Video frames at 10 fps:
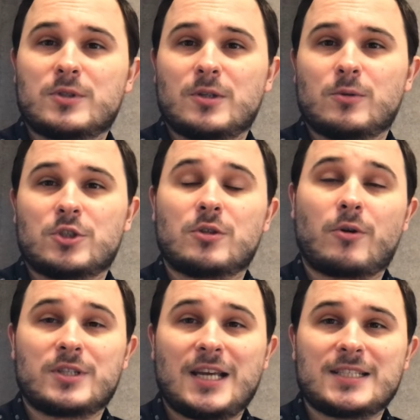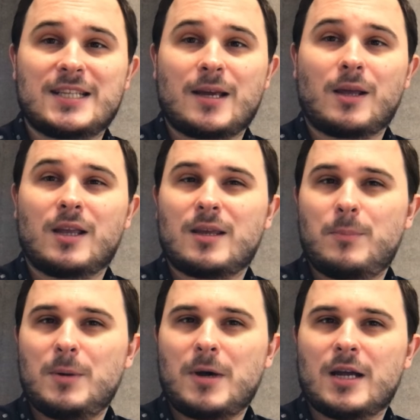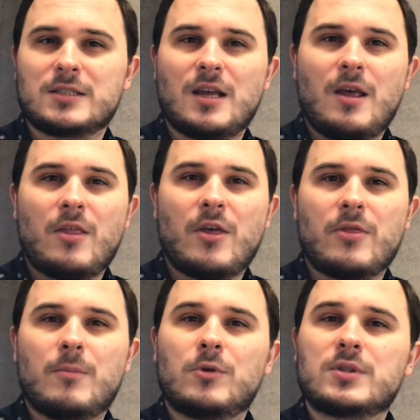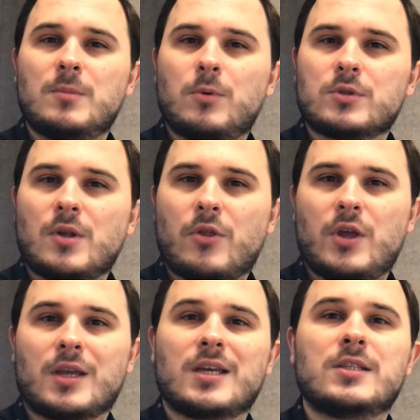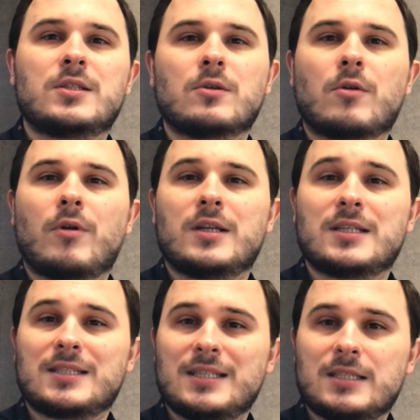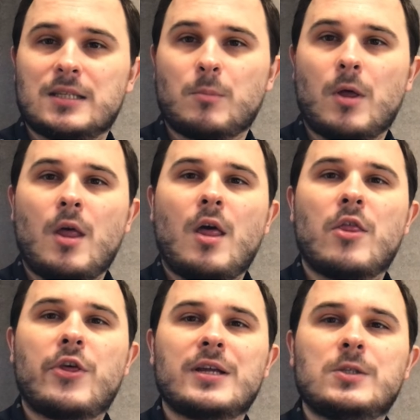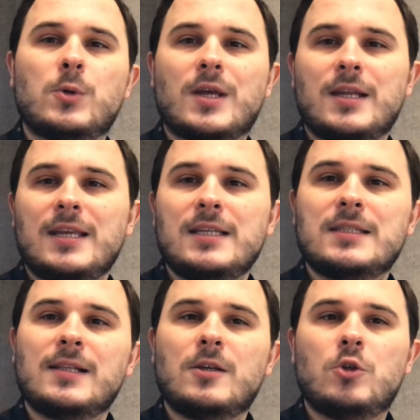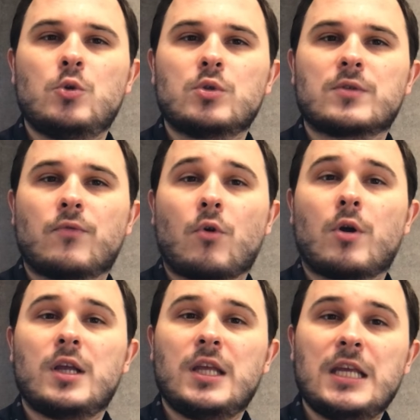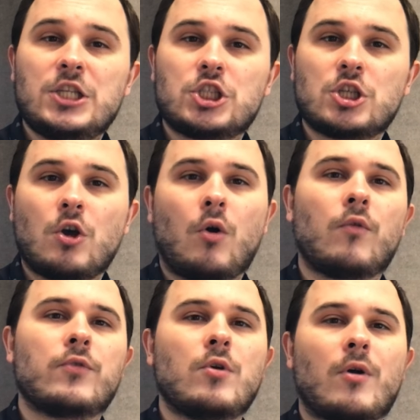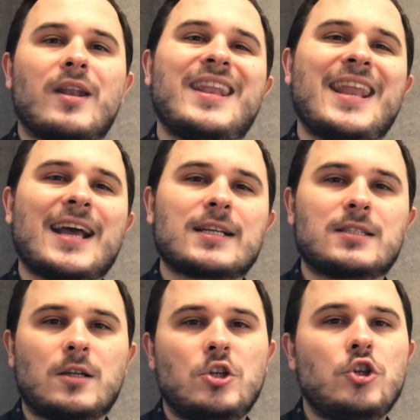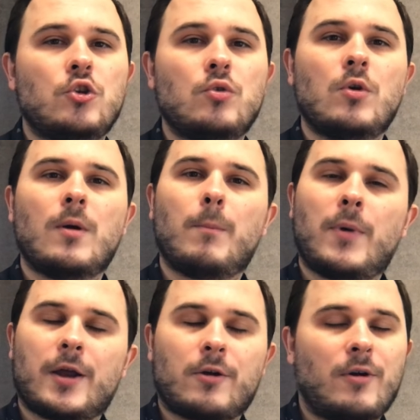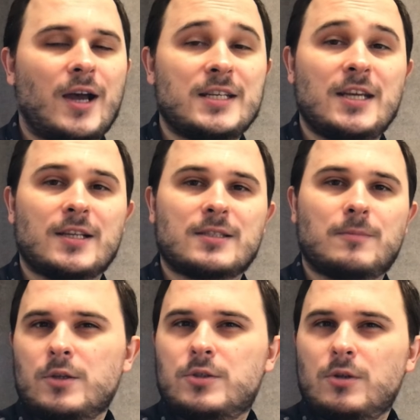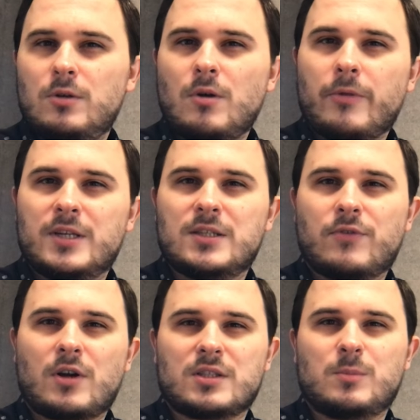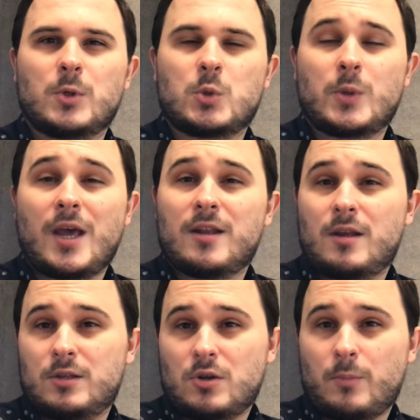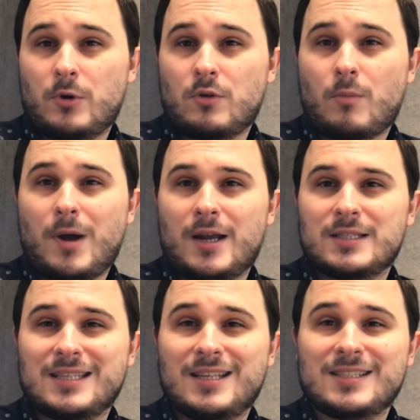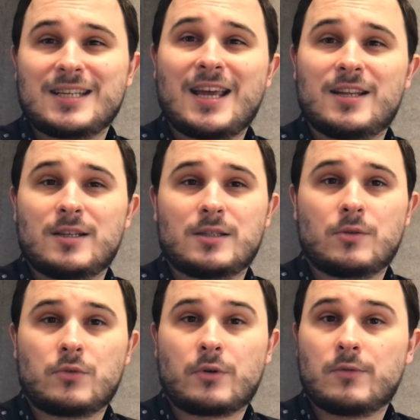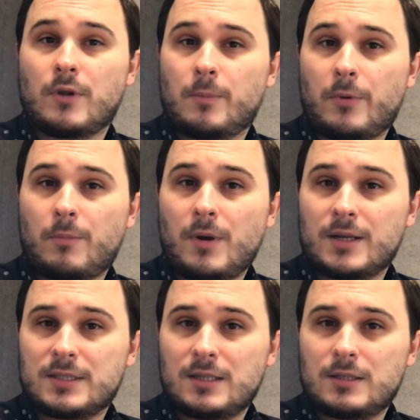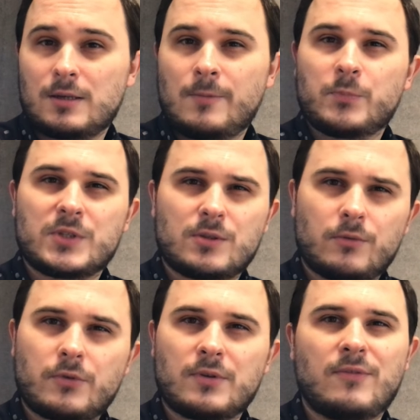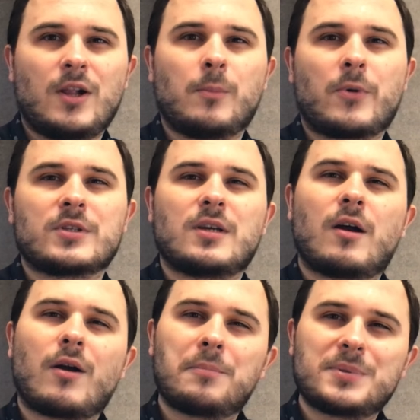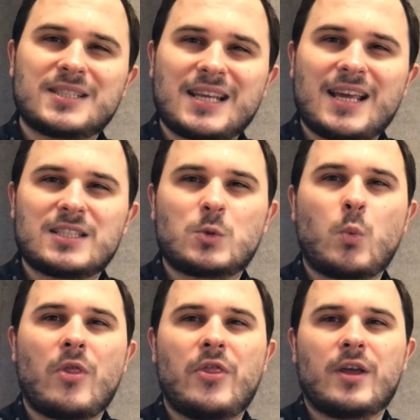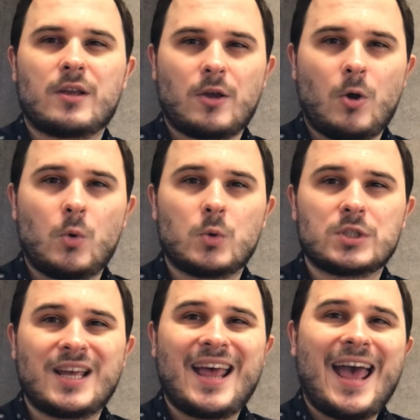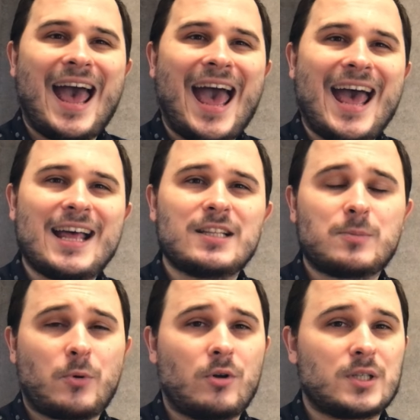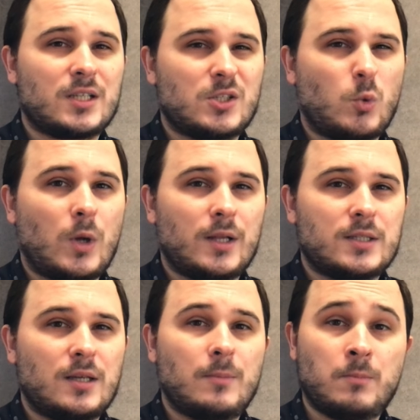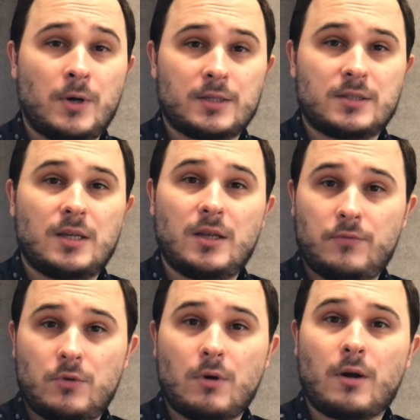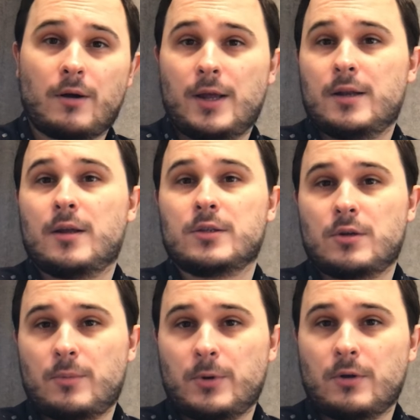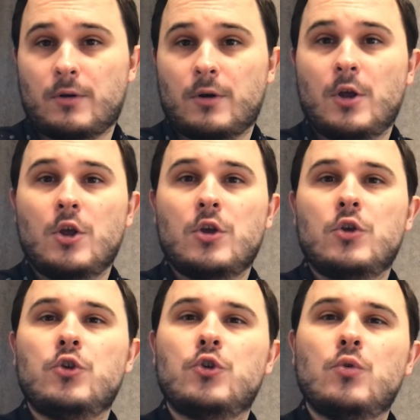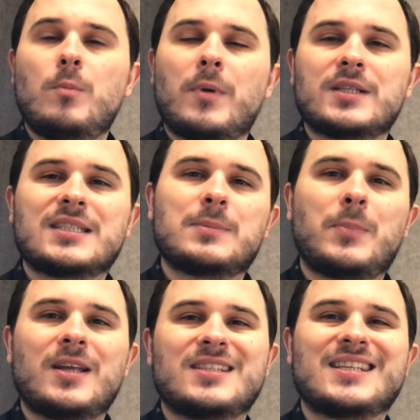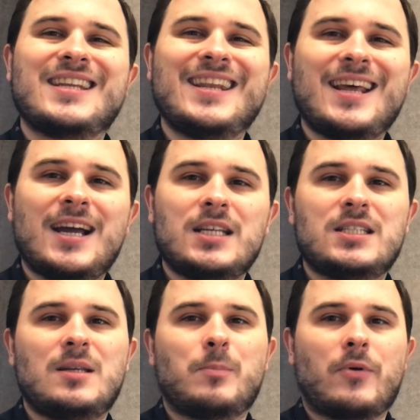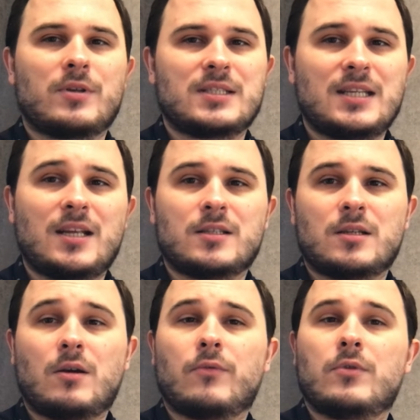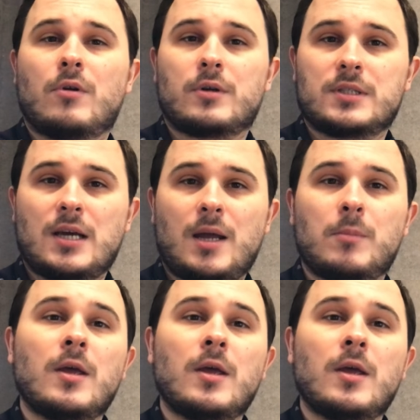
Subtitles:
solution or tech stack, keep in mind that the most important thing is to create a system that you can easily use for each of your next new micro ideas. Do you know the difference between an entrepreneur mindset and a software developer mindset? Software developers are obsessed with the code and product quality. But if you are an entrepreneur, you must spend 90% of your time